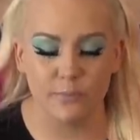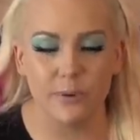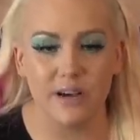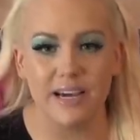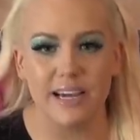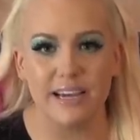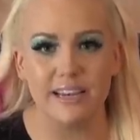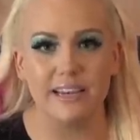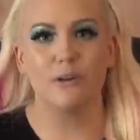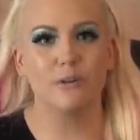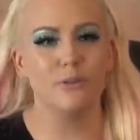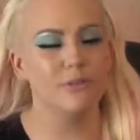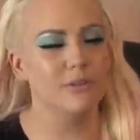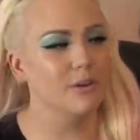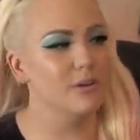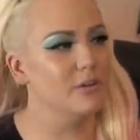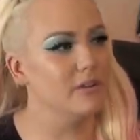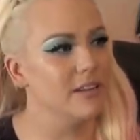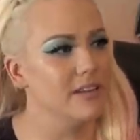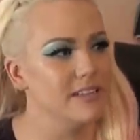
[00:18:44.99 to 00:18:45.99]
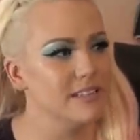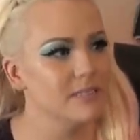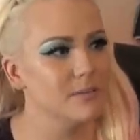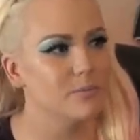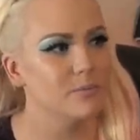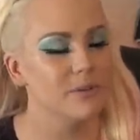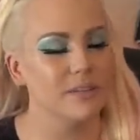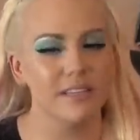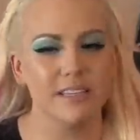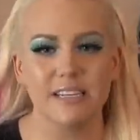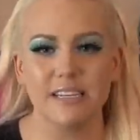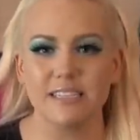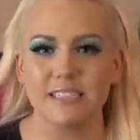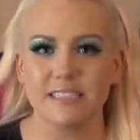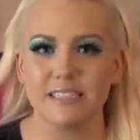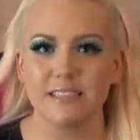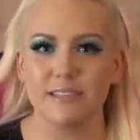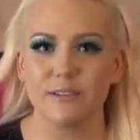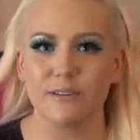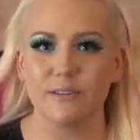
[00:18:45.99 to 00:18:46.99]
But who noticed Billy's
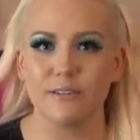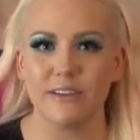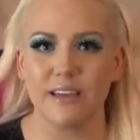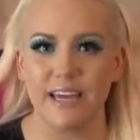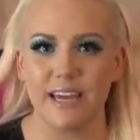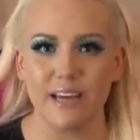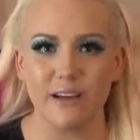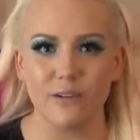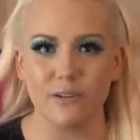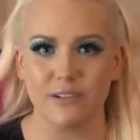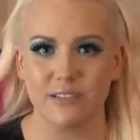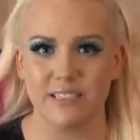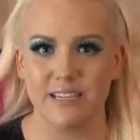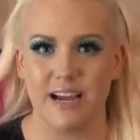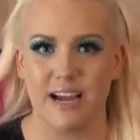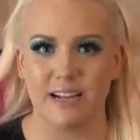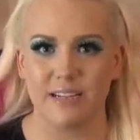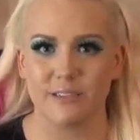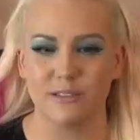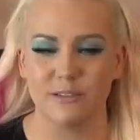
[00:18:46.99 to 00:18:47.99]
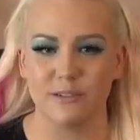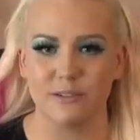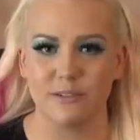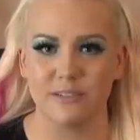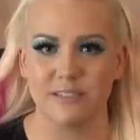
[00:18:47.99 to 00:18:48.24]
little ankle tattoo?